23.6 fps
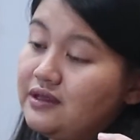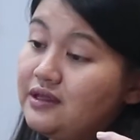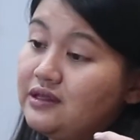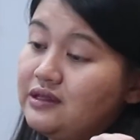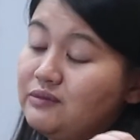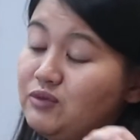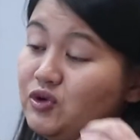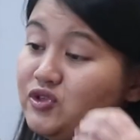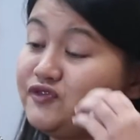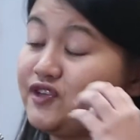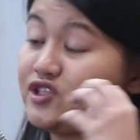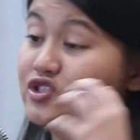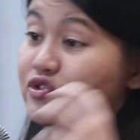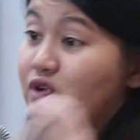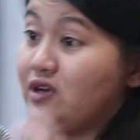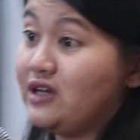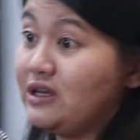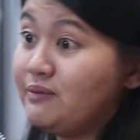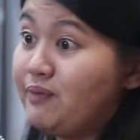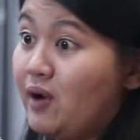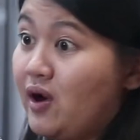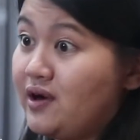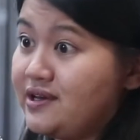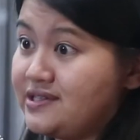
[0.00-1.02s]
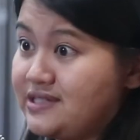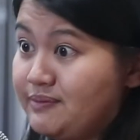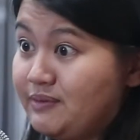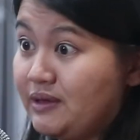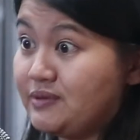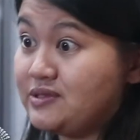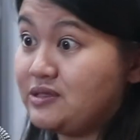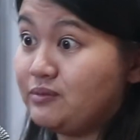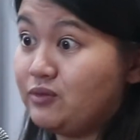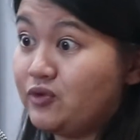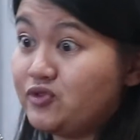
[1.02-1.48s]
The most frustrating part is
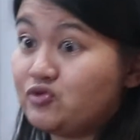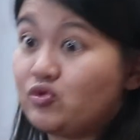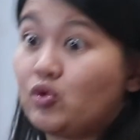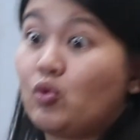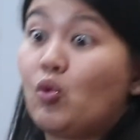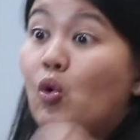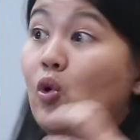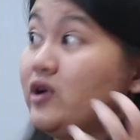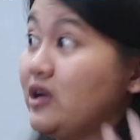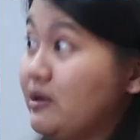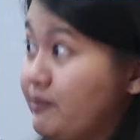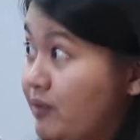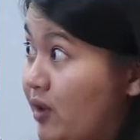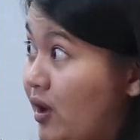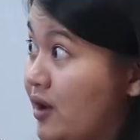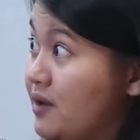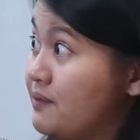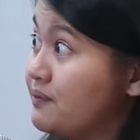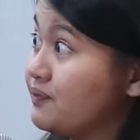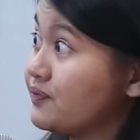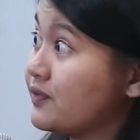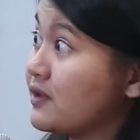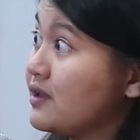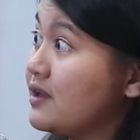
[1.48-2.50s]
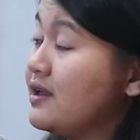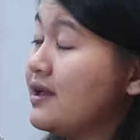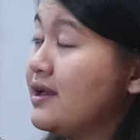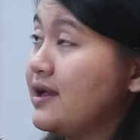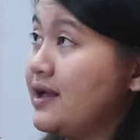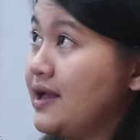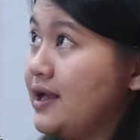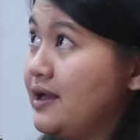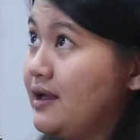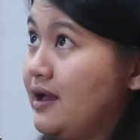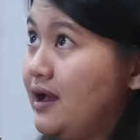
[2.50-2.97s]
sometimes the most rewarding part.
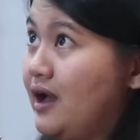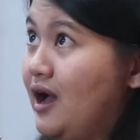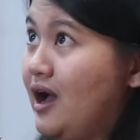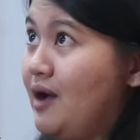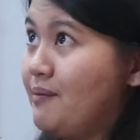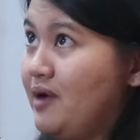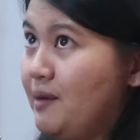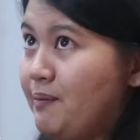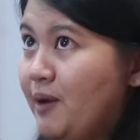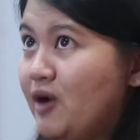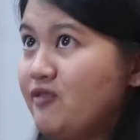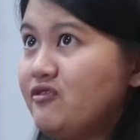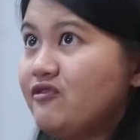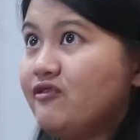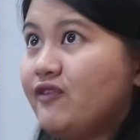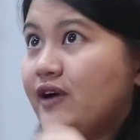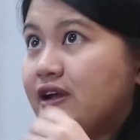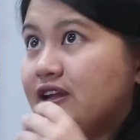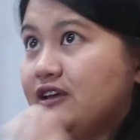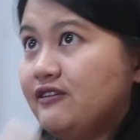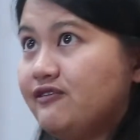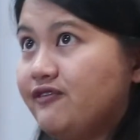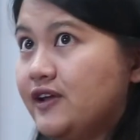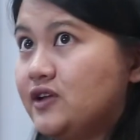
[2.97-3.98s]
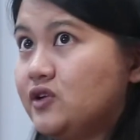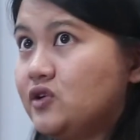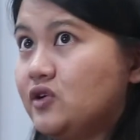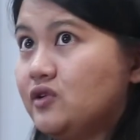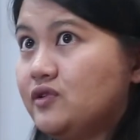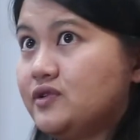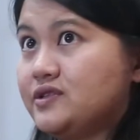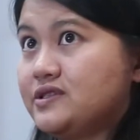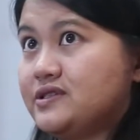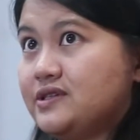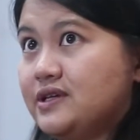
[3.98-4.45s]
Apart from finding
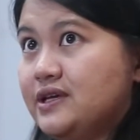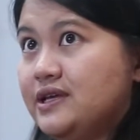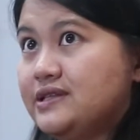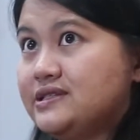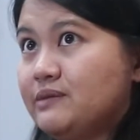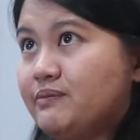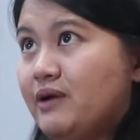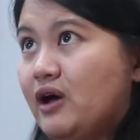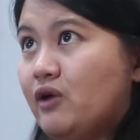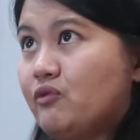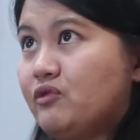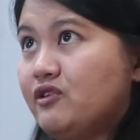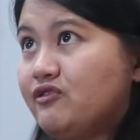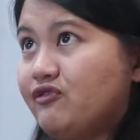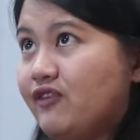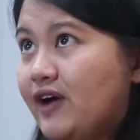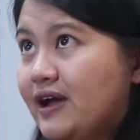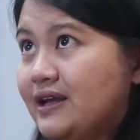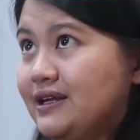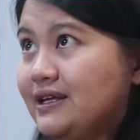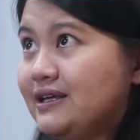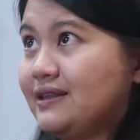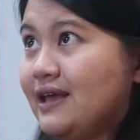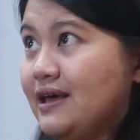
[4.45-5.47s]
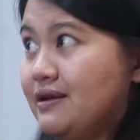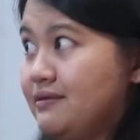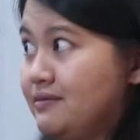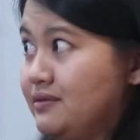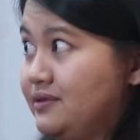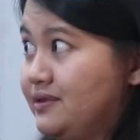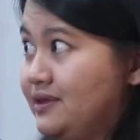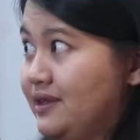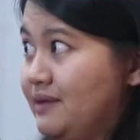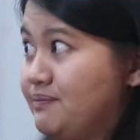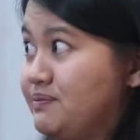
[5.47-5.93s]
funders, it's about refining
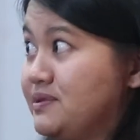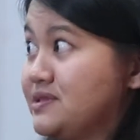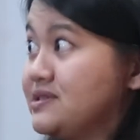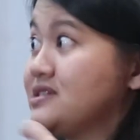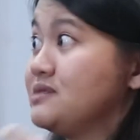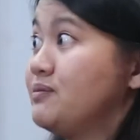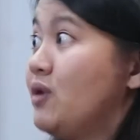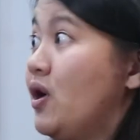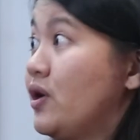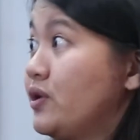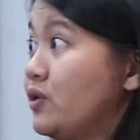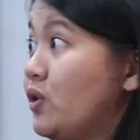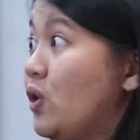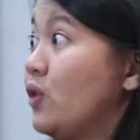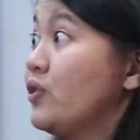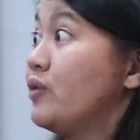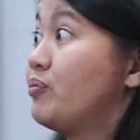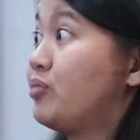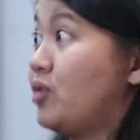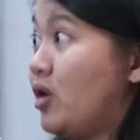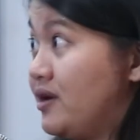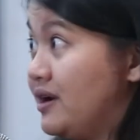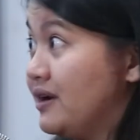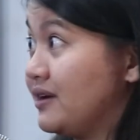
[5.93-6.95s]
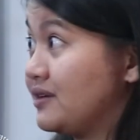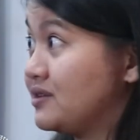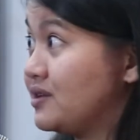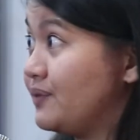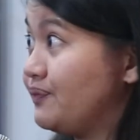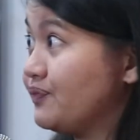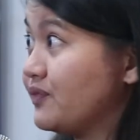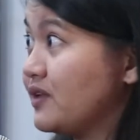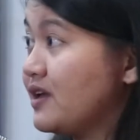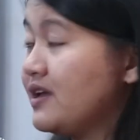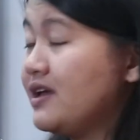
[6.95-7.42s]
the business model or the product.
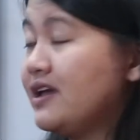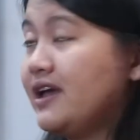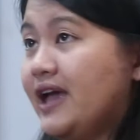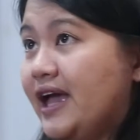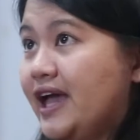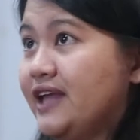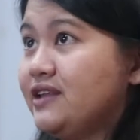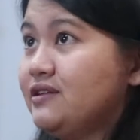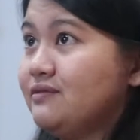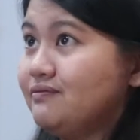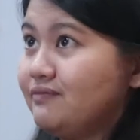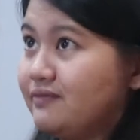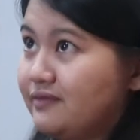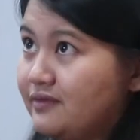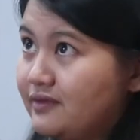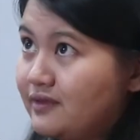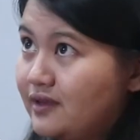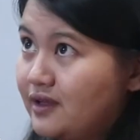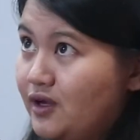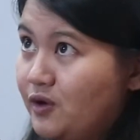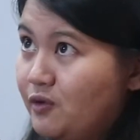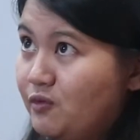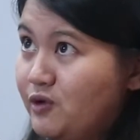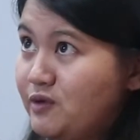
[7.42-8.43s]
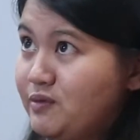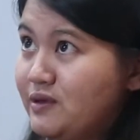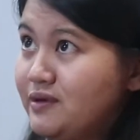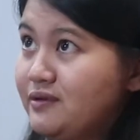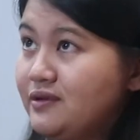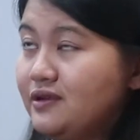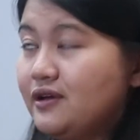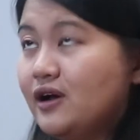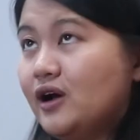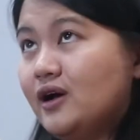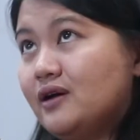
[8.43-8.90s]
And
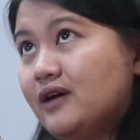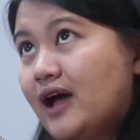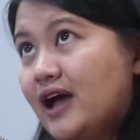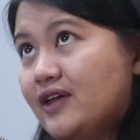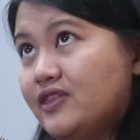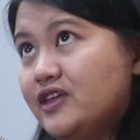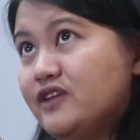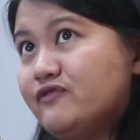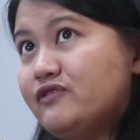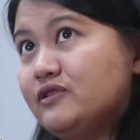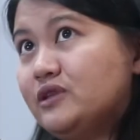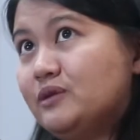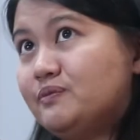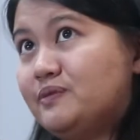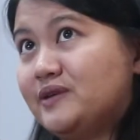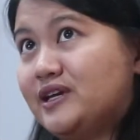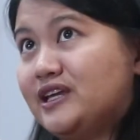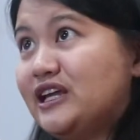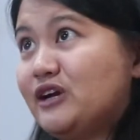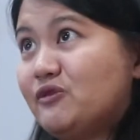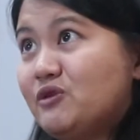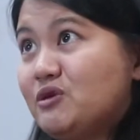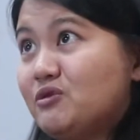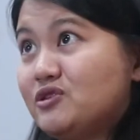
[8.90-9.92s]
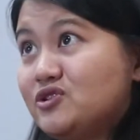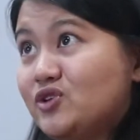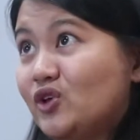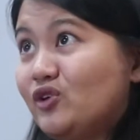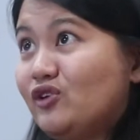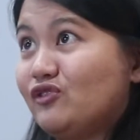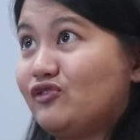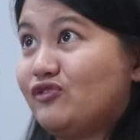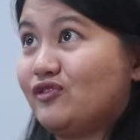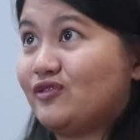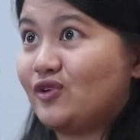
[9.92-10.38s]
I think from the beginning, we were
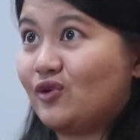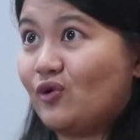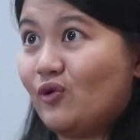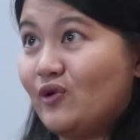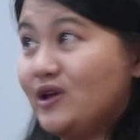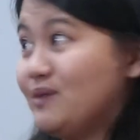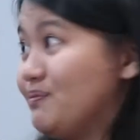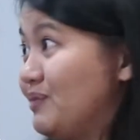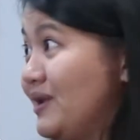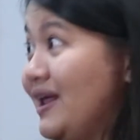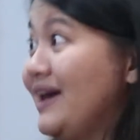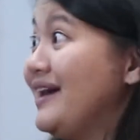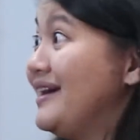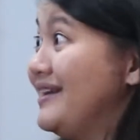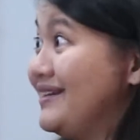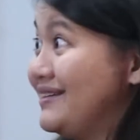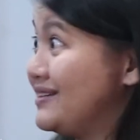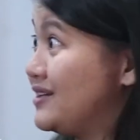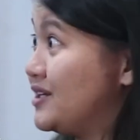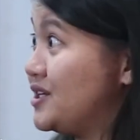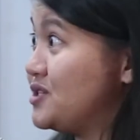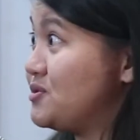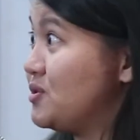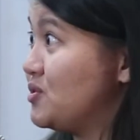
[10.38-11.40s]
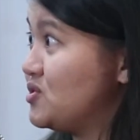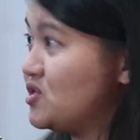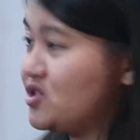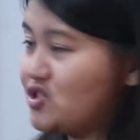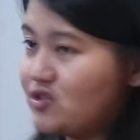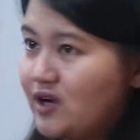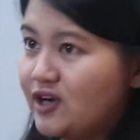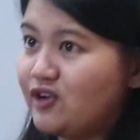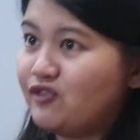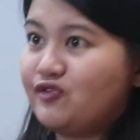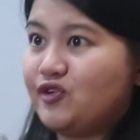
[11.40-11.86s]
sort of going blind because we were
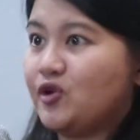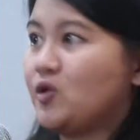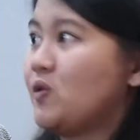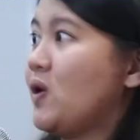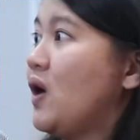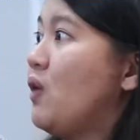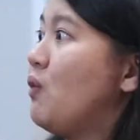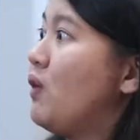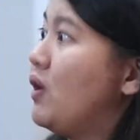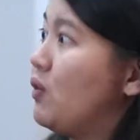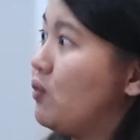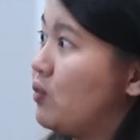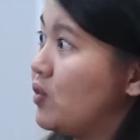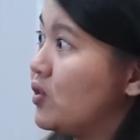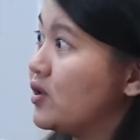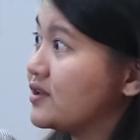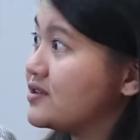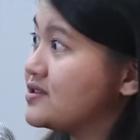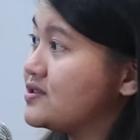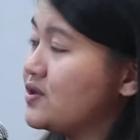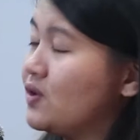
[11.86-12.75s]
just trying to figure out what worked.